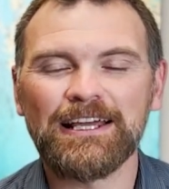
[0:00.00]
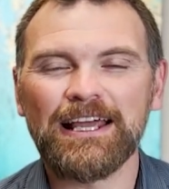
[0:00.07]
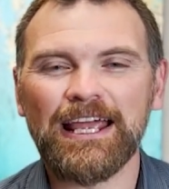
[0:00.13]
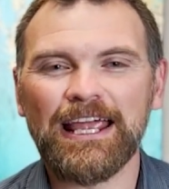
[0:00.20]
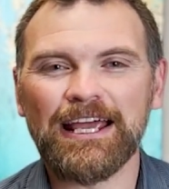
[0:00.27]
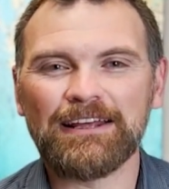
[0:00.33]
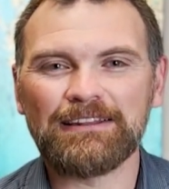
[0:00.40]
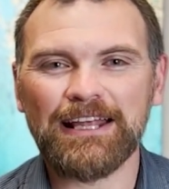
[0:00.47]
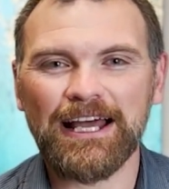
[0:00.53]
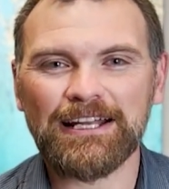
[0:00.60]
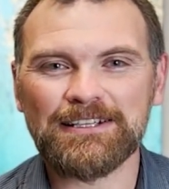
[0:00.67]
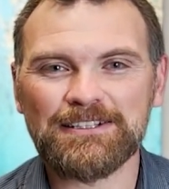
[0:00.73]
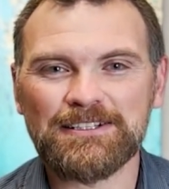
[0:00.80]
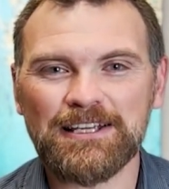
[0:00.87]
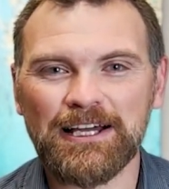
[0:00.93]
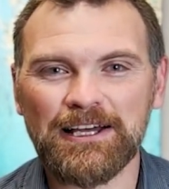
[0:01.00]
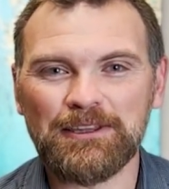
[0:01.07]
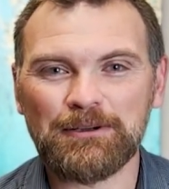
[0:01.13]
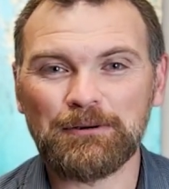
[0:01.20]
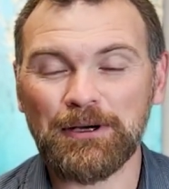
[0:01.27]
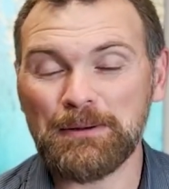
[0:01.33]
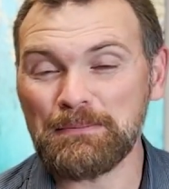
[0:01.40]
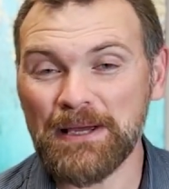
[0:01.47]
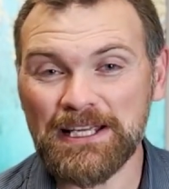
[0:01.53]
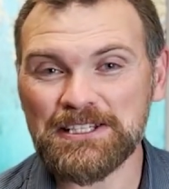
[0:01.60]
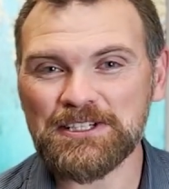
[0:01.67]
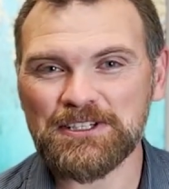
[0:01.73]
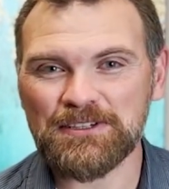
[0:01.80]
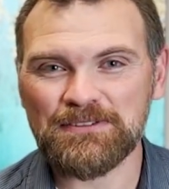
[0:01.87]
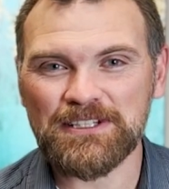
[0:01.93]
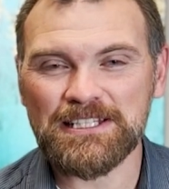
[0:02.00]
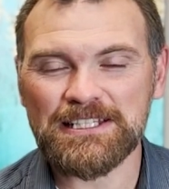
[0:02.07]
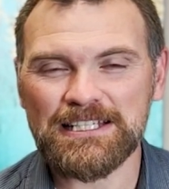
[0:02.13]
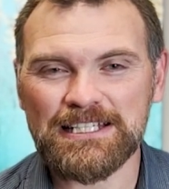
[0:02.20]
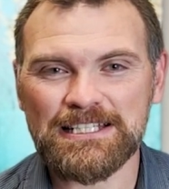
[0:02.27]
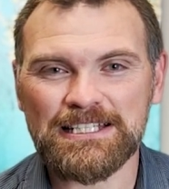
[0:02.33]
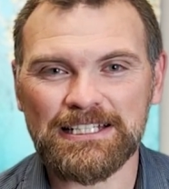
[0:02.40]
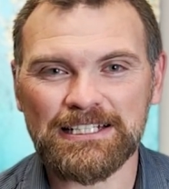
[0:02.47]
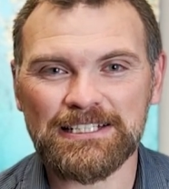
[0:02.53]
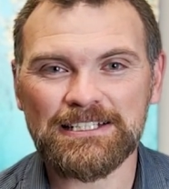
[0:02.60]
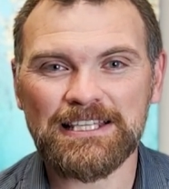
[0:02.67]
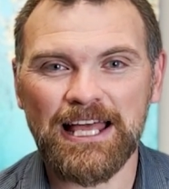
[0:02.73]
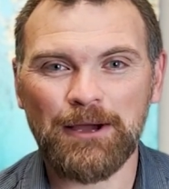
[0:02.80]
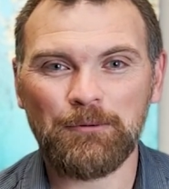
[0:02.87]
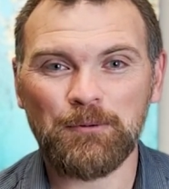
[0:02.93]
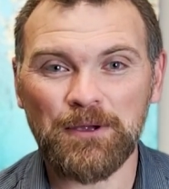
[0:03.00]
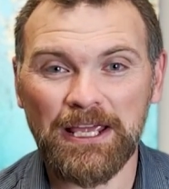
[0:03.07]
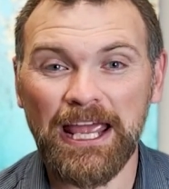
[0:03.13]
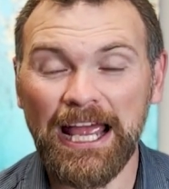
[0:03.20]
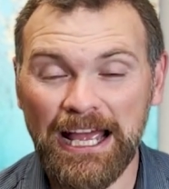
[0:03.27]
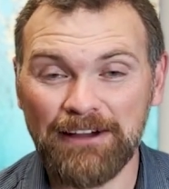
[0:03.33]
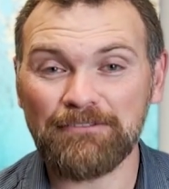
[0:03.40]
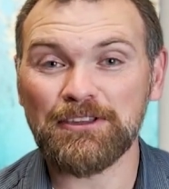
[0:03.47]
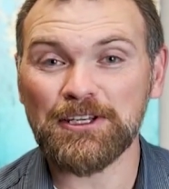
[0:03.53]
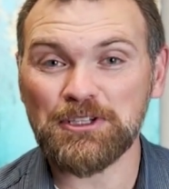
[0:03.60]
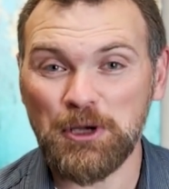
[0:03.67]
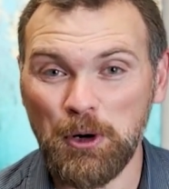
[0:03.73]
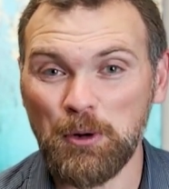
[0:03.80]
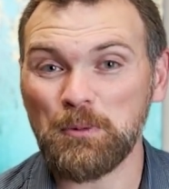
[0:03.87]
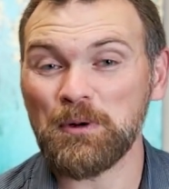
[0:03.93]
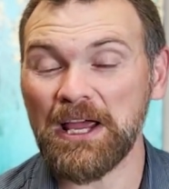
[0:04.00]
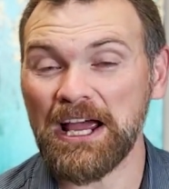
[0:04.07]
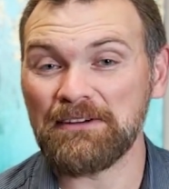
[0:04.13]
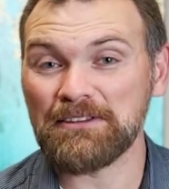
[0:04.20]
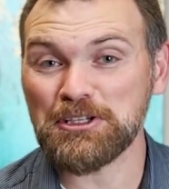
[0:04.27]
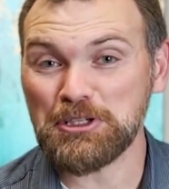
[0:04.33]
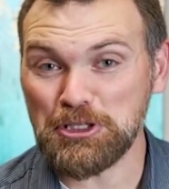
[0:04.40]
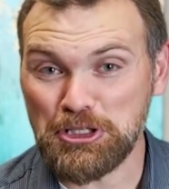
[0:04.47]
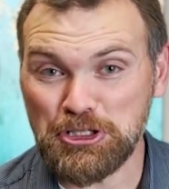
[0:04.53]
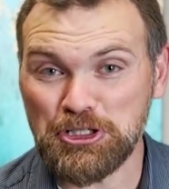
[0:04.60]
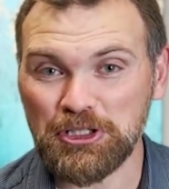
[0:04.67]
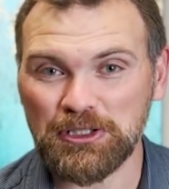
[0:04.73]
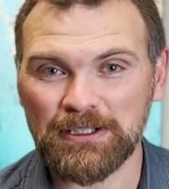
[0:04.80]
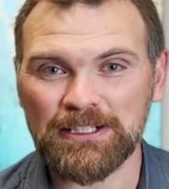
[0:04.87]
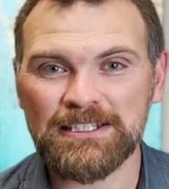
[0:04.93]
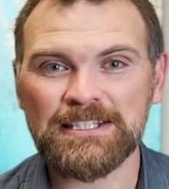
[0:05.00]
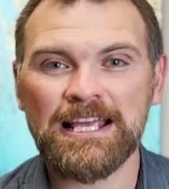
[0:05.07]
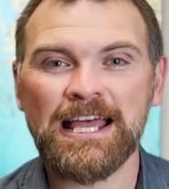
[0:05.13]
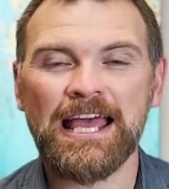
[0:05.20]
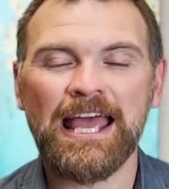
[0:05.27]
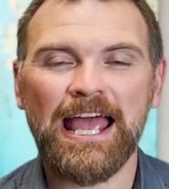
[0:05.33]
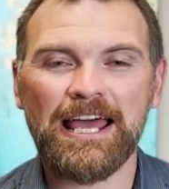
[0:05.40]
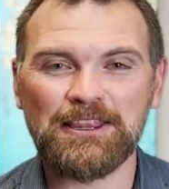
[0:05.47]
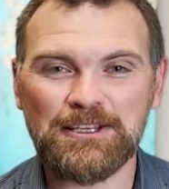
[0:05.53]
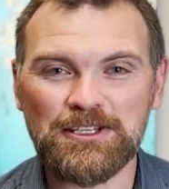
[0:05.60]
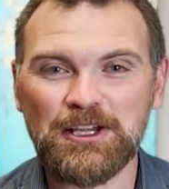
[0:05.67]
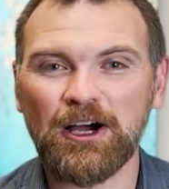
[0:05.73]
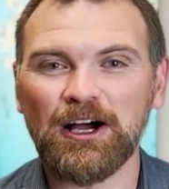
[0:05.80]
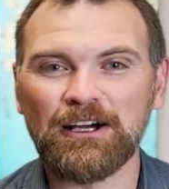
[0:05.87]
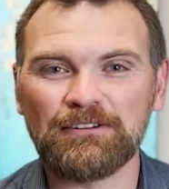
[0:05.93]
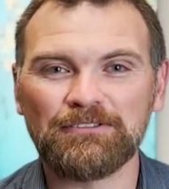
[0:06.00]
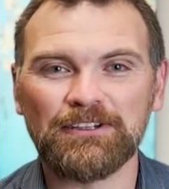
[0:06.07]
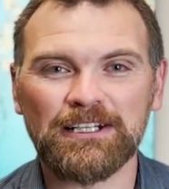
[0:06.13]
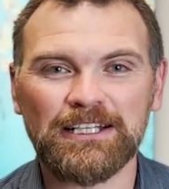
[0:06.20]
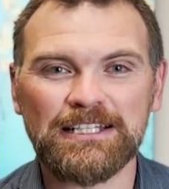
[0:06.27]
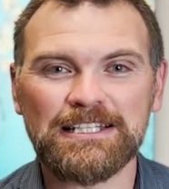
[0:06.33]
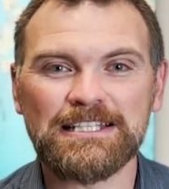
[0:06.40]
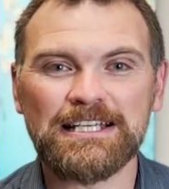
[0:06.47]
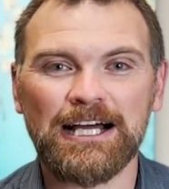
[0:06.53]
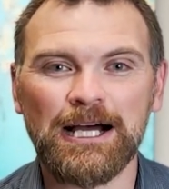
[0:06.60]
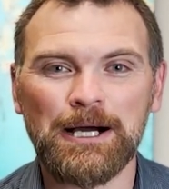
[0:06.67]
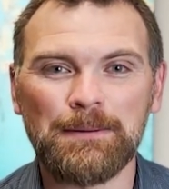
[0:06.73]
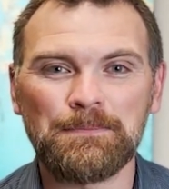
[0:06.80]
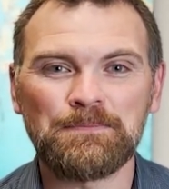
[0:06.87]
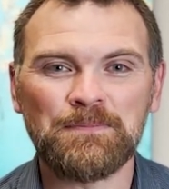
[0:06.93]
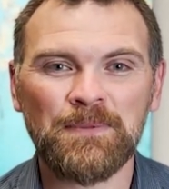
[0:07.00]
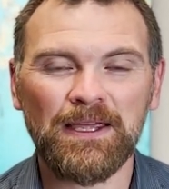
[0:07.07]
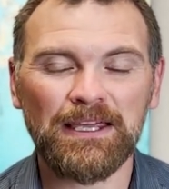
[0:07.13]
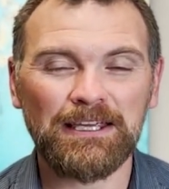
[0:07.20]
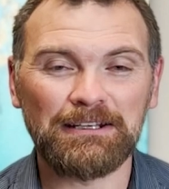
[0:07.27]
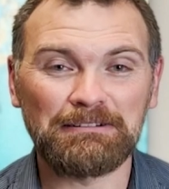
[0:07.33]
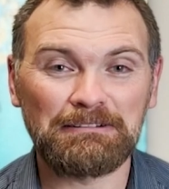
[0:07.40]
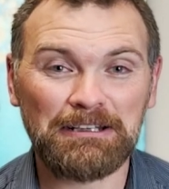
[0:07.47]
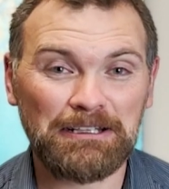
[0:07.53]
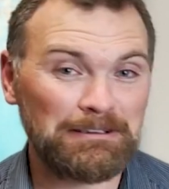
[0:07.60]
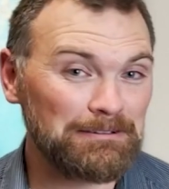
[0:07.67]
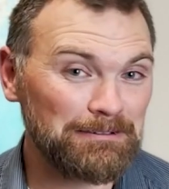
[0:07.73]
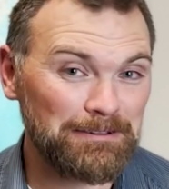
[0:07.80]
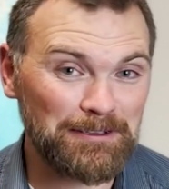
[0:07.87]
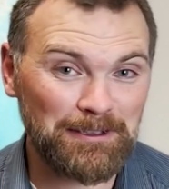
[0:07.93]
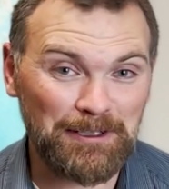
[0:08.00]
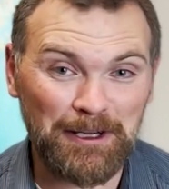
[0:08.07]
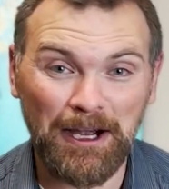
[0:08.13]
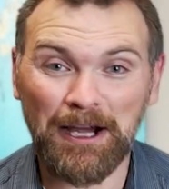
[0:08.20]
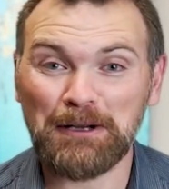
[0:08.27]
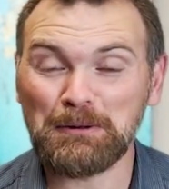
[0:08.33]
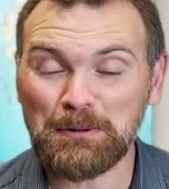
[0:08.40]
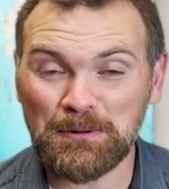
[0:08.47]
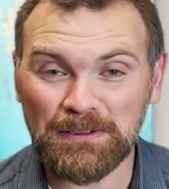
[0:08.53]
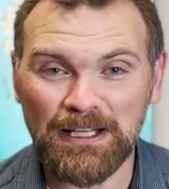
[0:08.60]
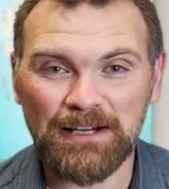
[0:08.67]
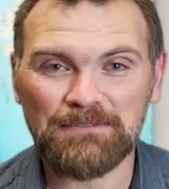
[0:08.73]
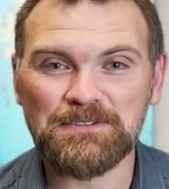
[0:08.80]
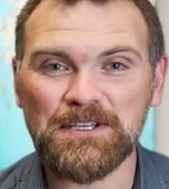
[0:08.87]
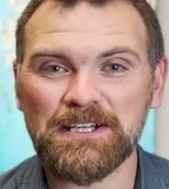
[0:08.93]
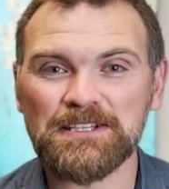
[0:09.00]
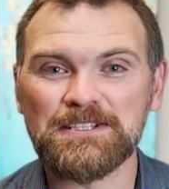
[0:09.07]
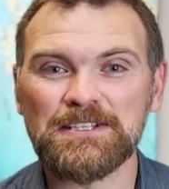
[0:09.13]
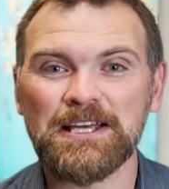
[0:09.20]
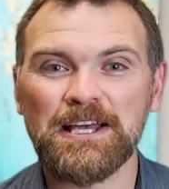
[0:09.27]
And that is the great message of this season, is that we have this hope, we have this assurance and this confidence in the God who loves us,